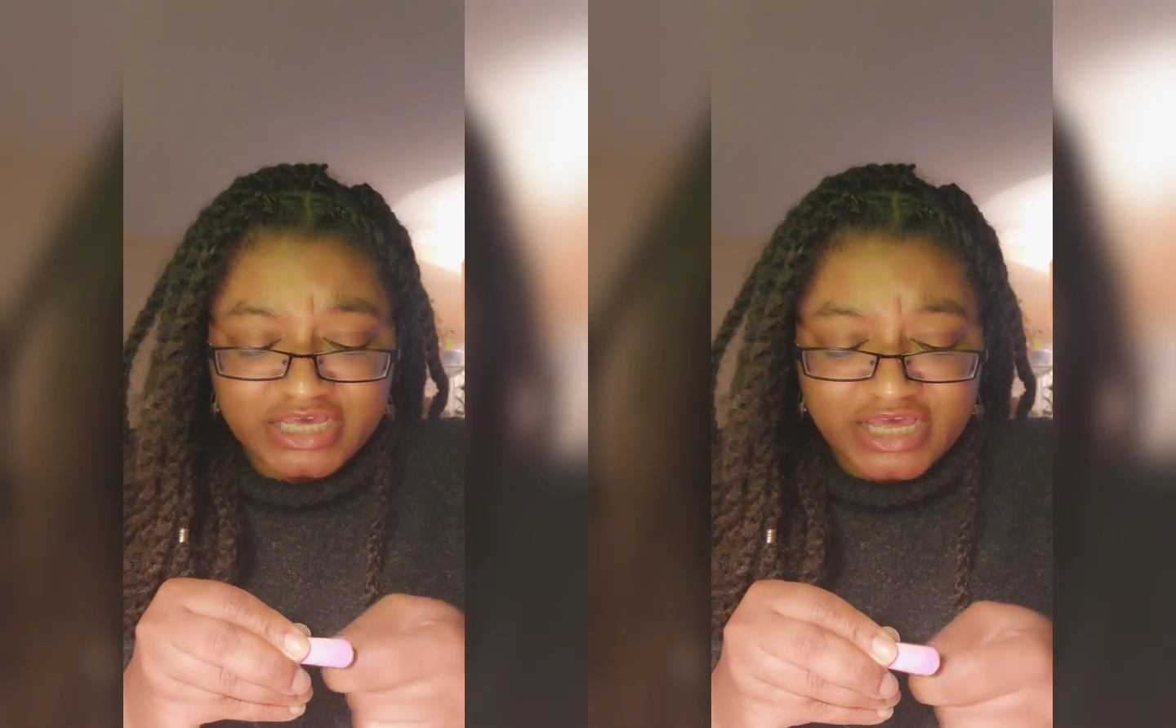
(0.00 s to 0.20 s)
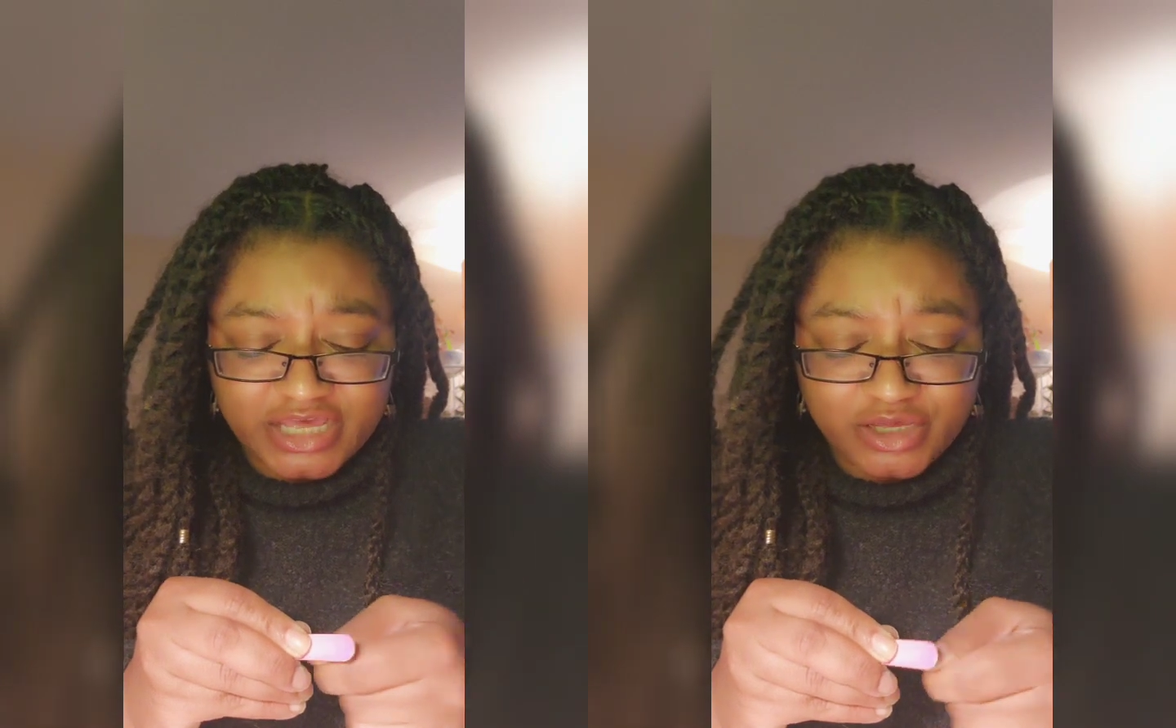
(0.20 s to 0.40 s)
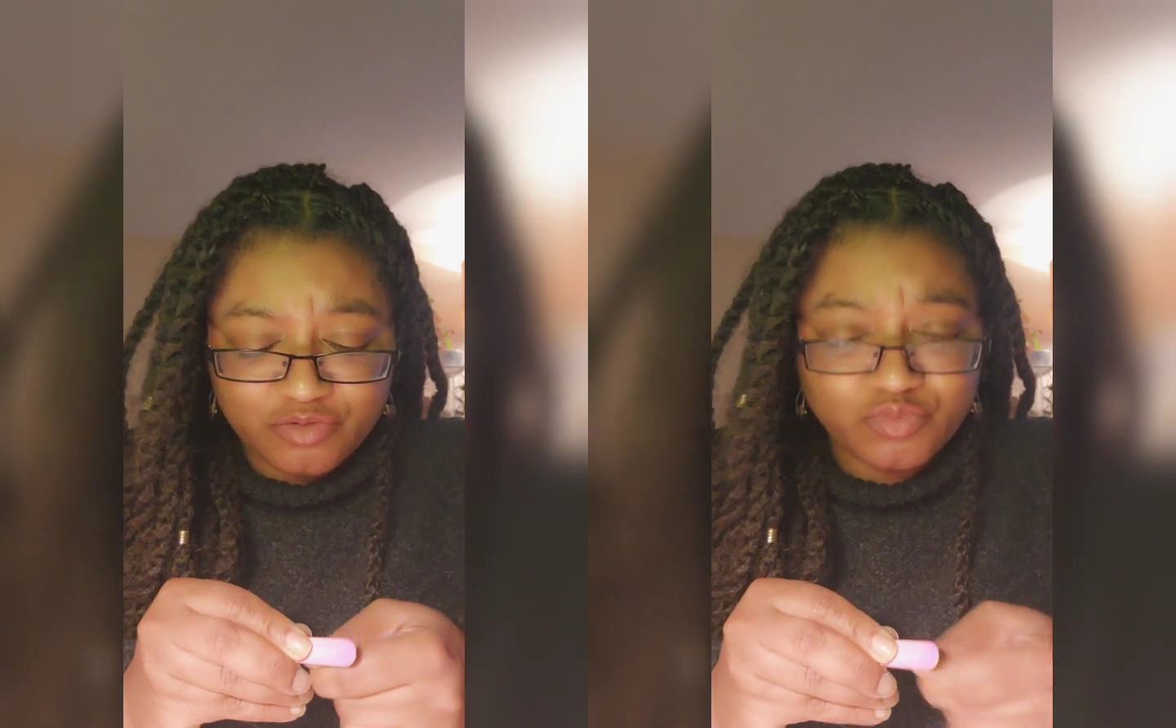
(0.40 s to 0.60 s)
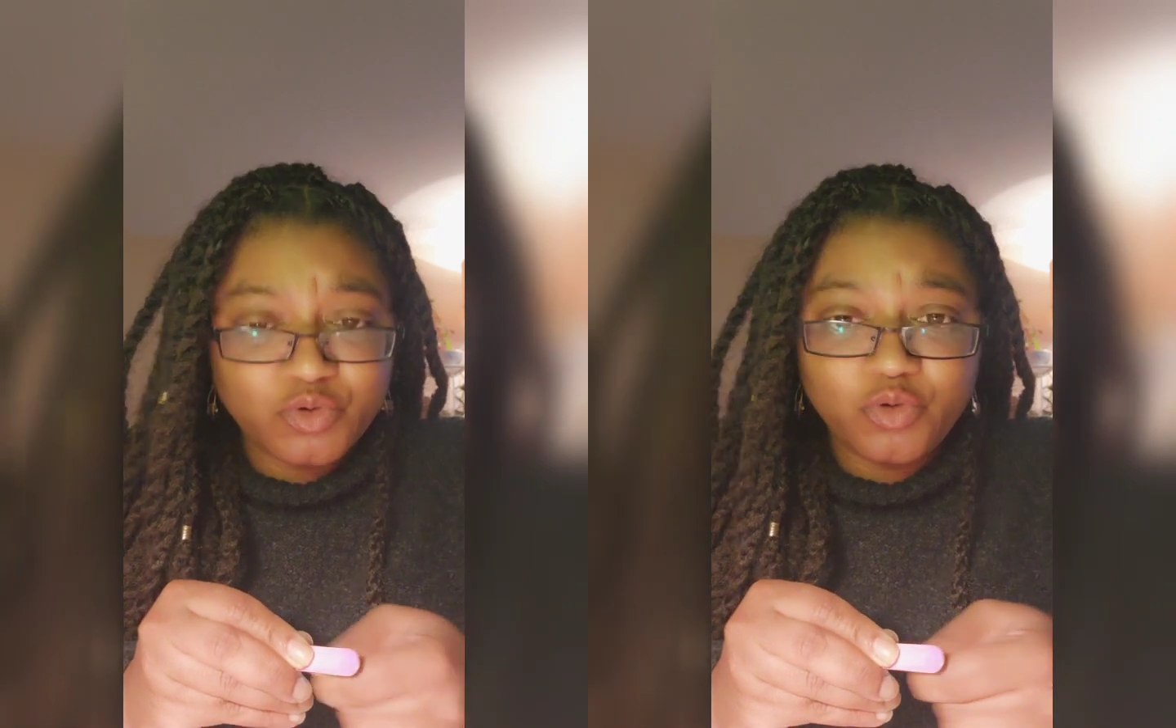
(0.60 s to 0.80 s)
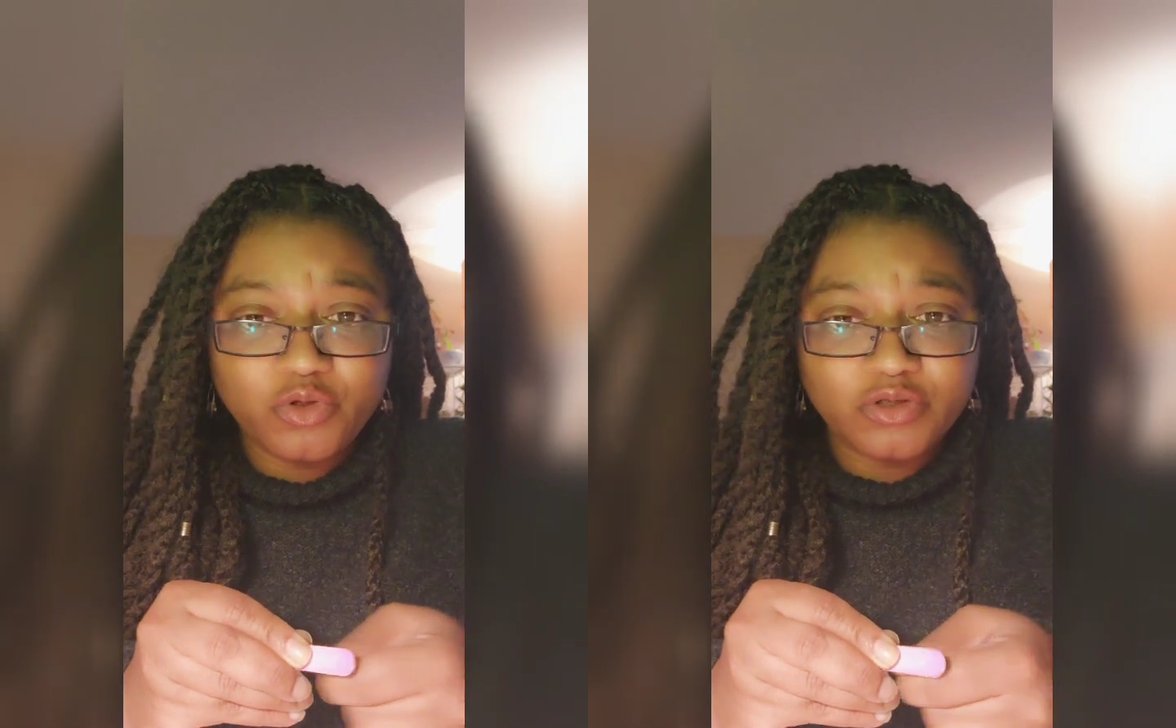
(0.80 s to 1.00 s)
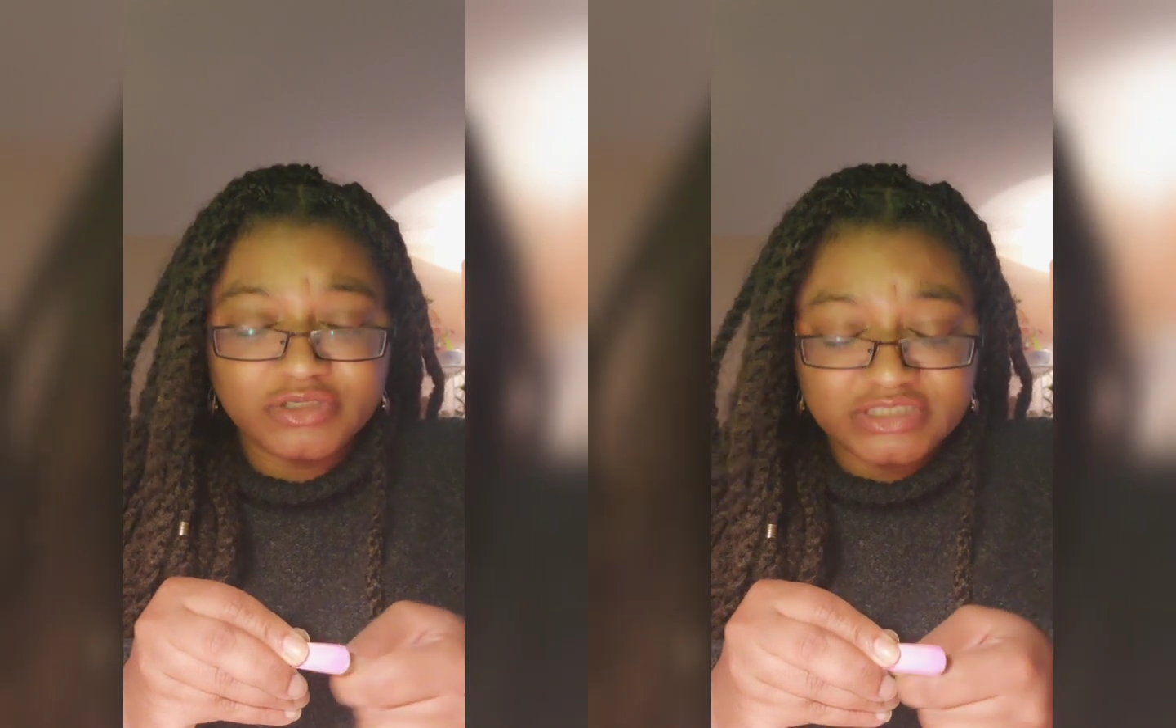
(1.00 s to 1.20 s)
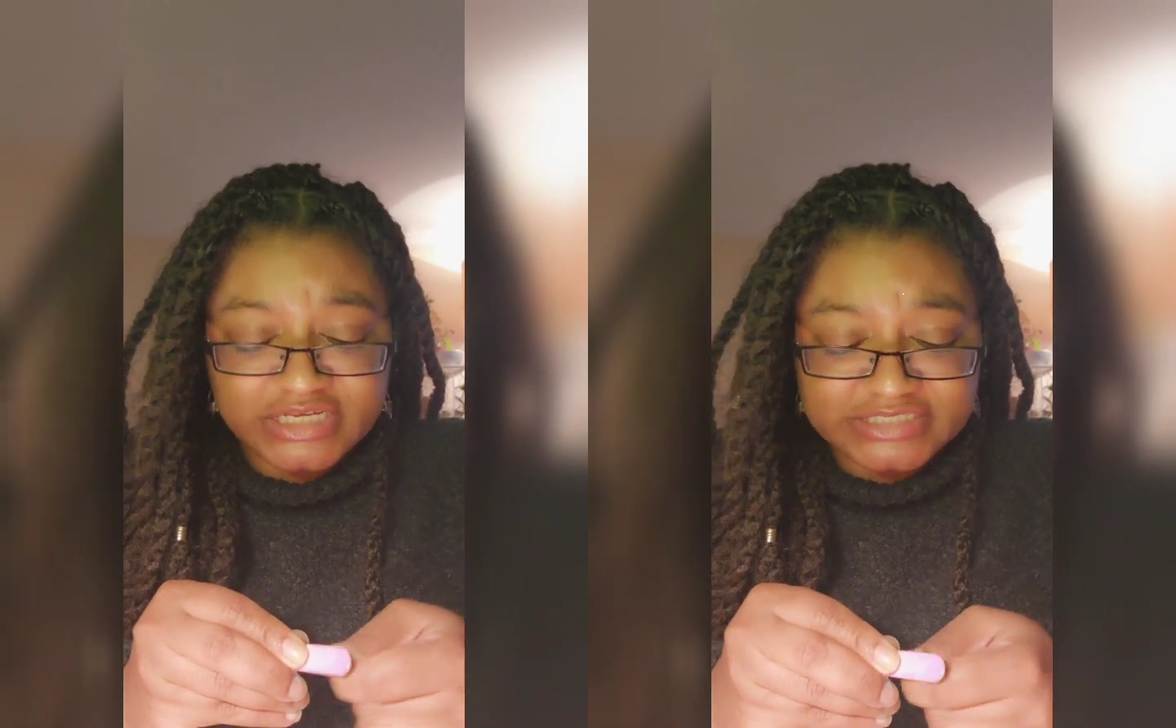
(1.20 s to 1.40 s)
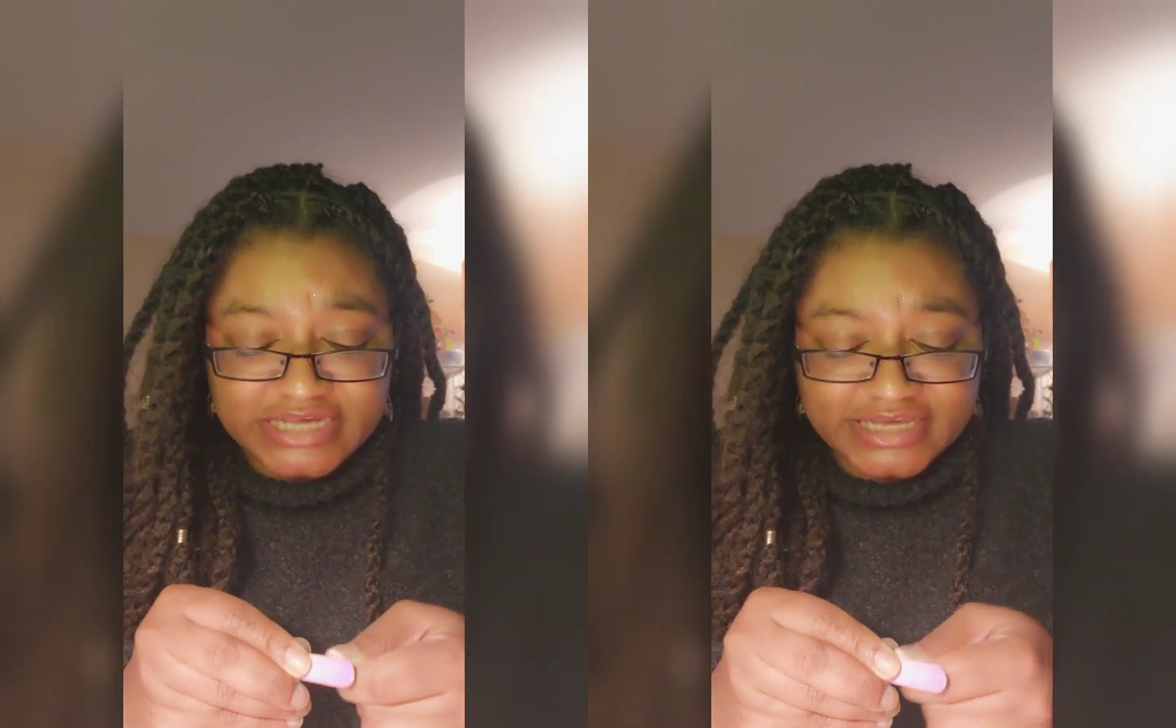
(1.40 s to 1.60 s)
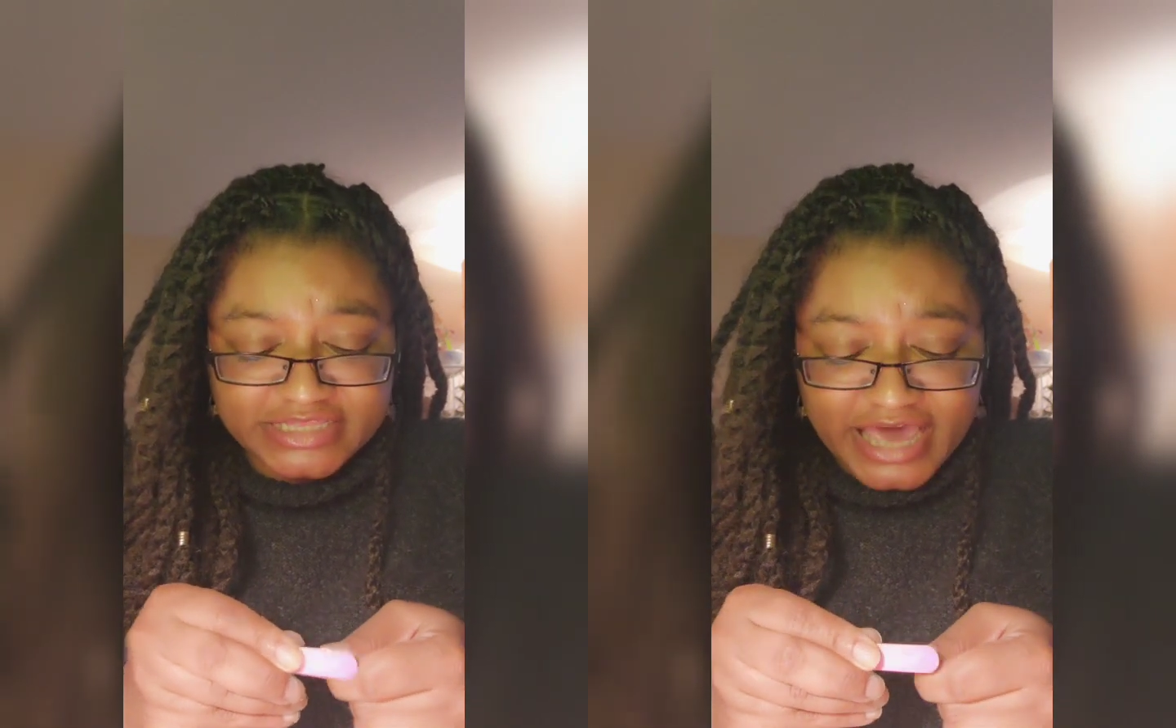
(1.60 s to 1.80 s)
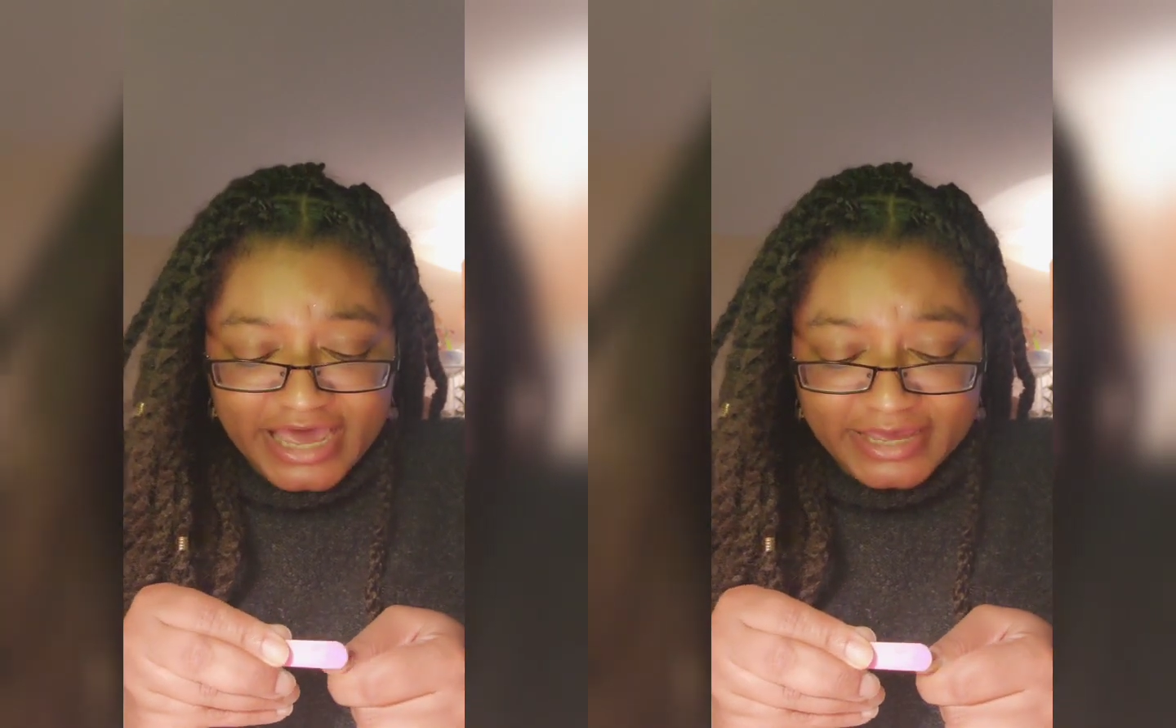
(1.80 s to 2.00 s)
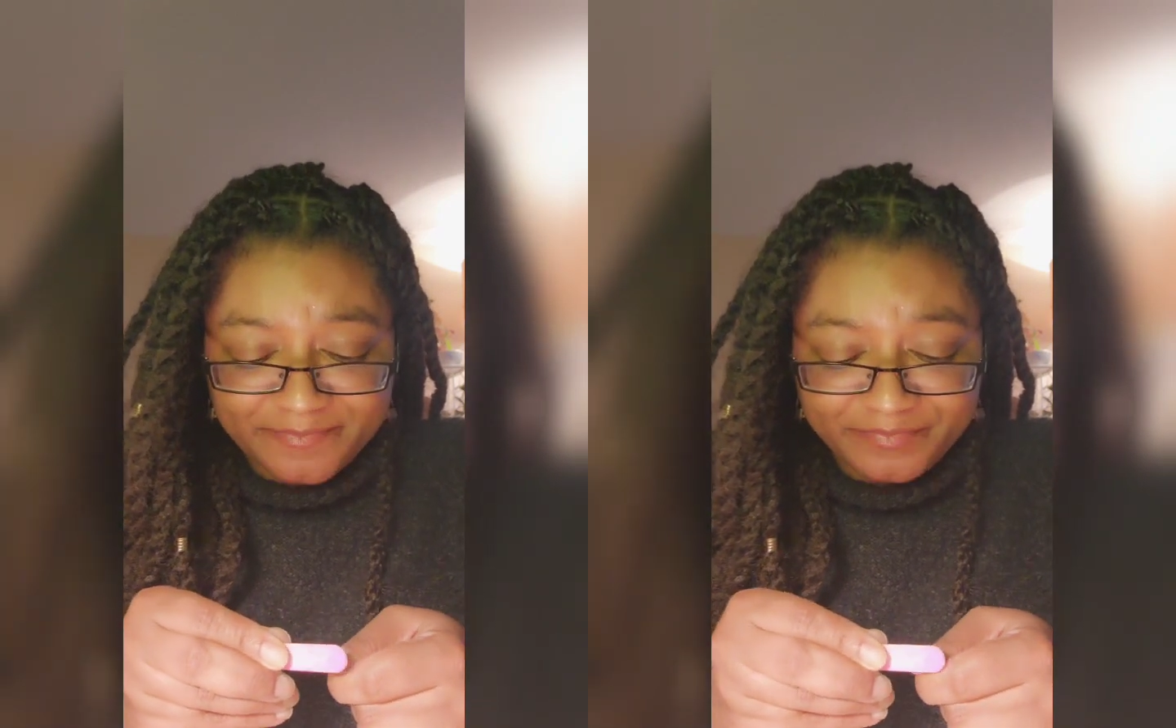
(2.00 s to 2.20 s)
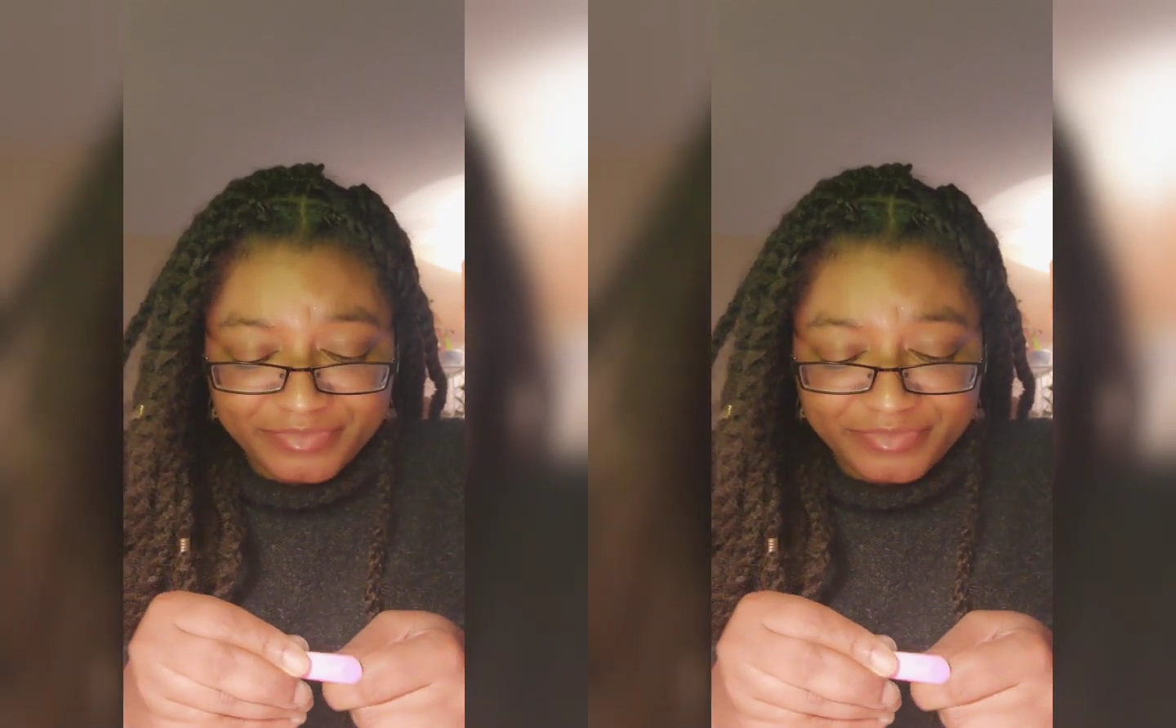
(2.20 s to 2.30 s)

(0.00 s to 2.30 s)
rules, things like that.